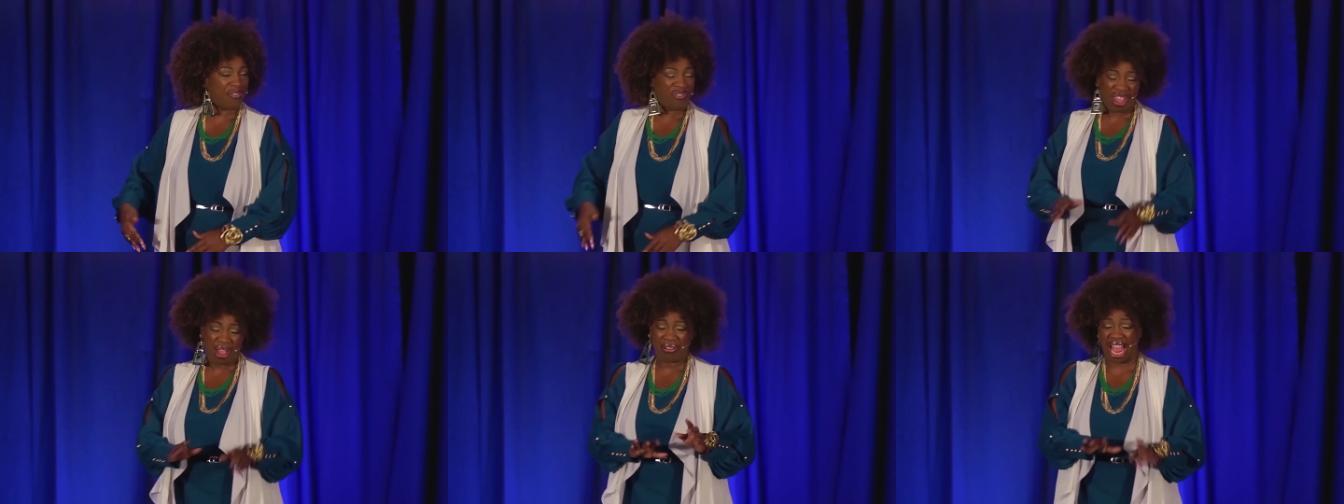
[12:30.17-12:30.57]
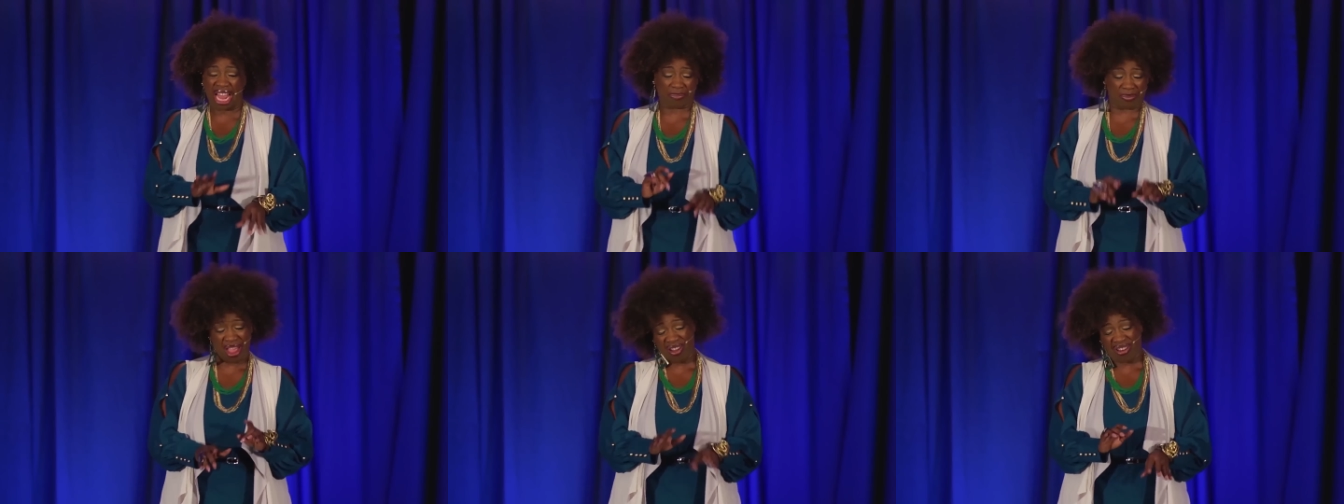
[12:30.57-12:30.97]
If you don't
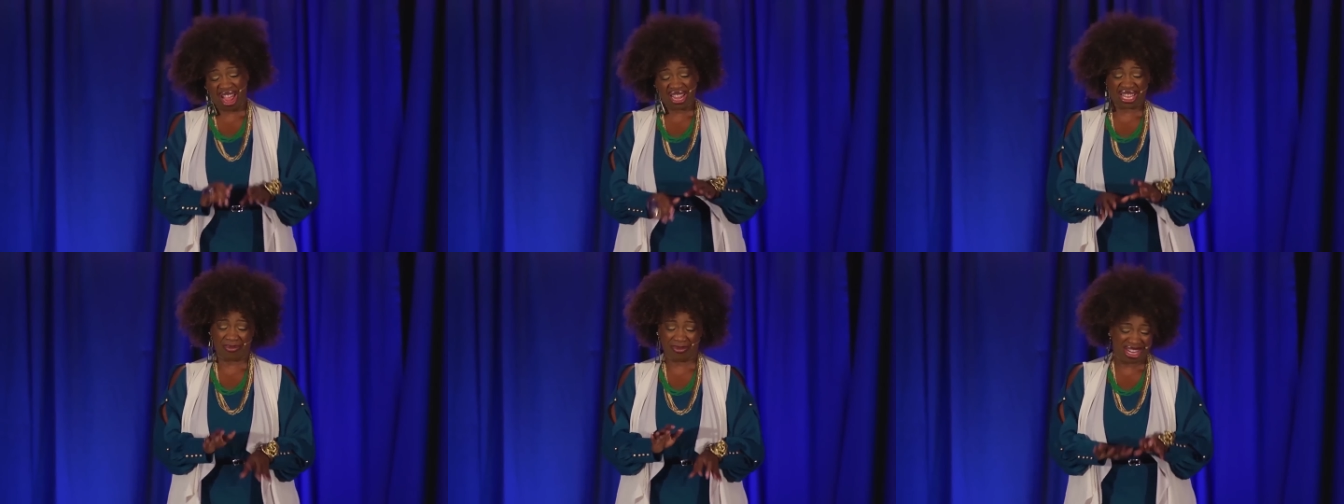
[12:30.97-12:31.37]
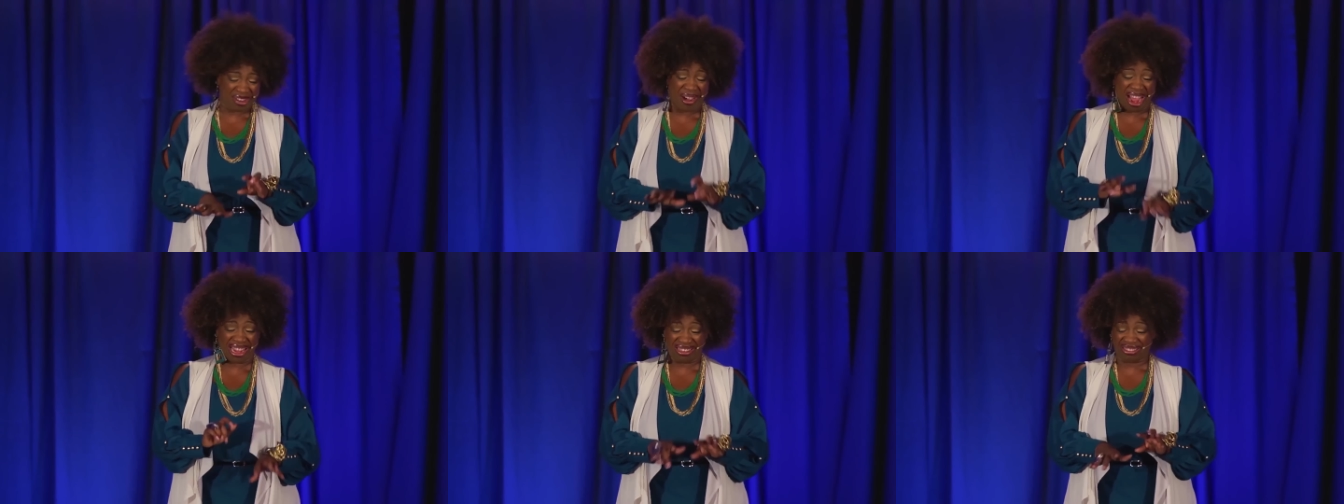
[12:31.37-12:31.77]
like me, I don't like him
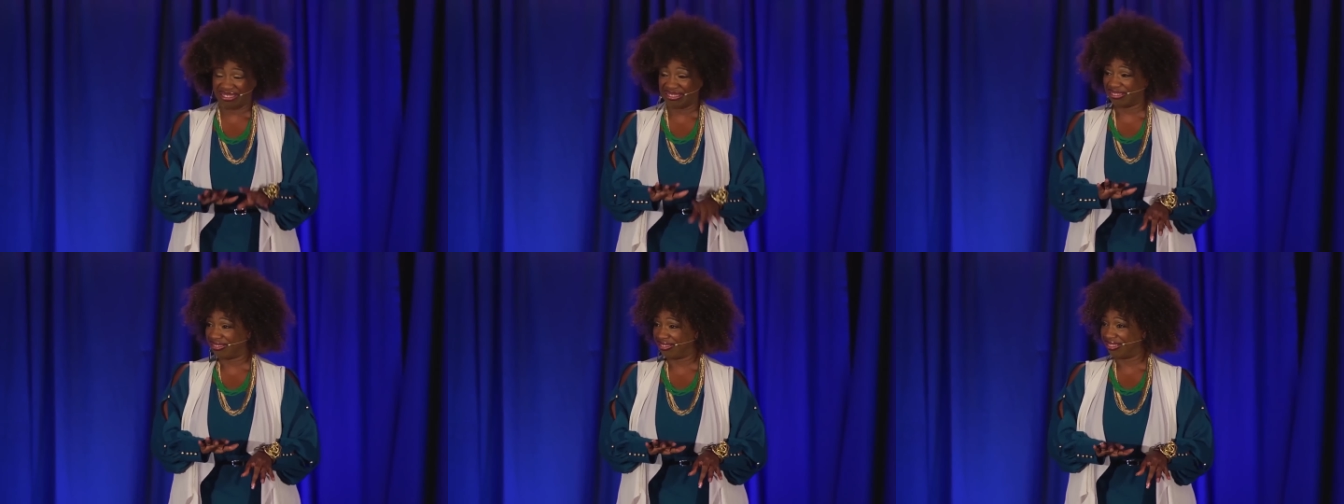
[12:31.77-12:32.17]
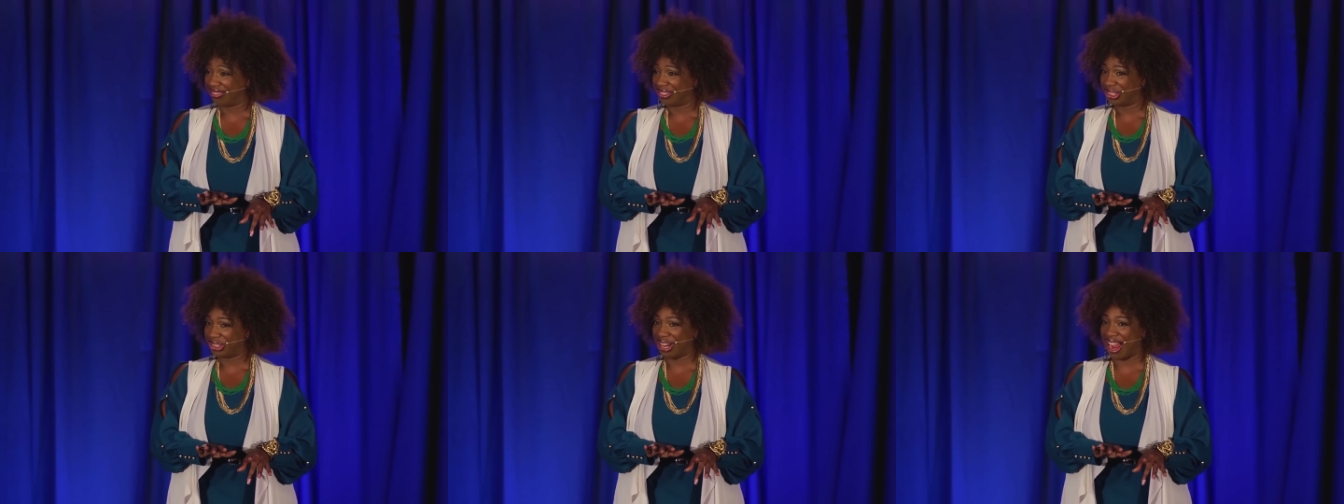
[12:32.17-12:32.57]
anyway,
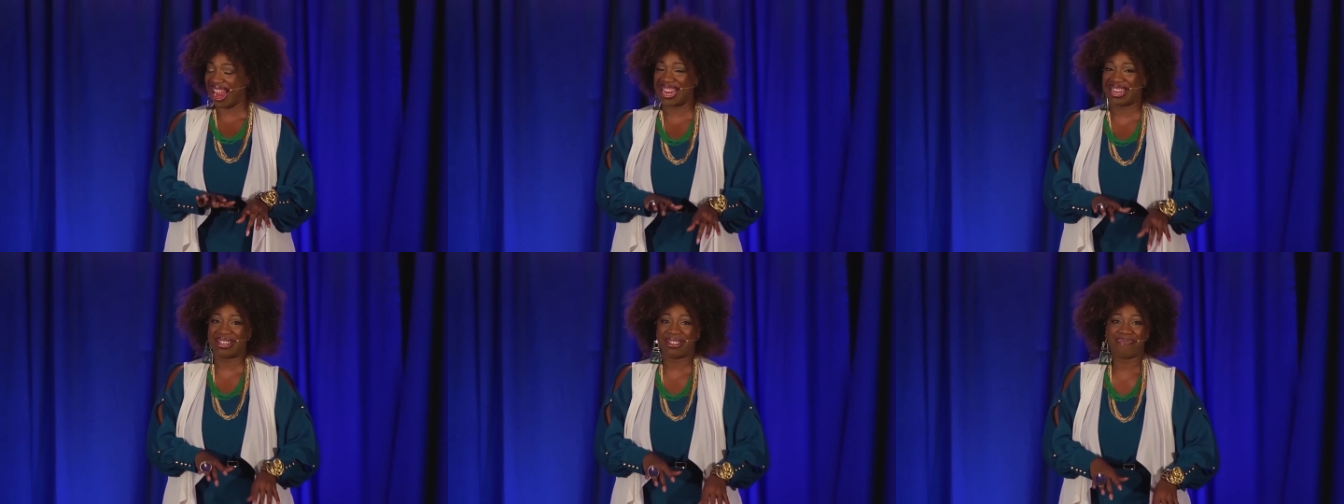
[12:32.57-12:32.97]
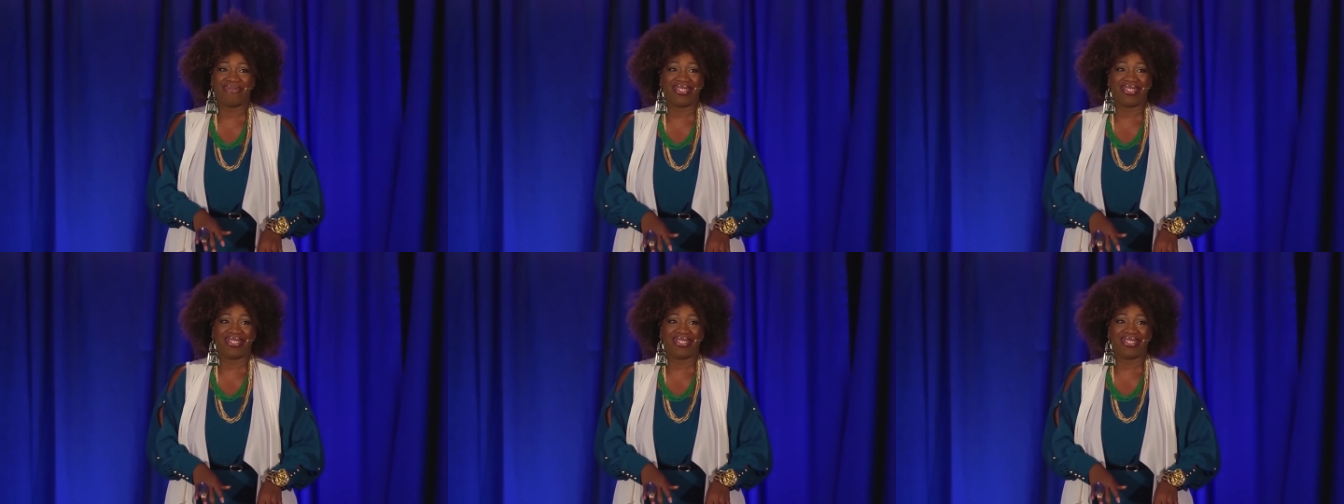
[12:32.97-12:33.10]
right?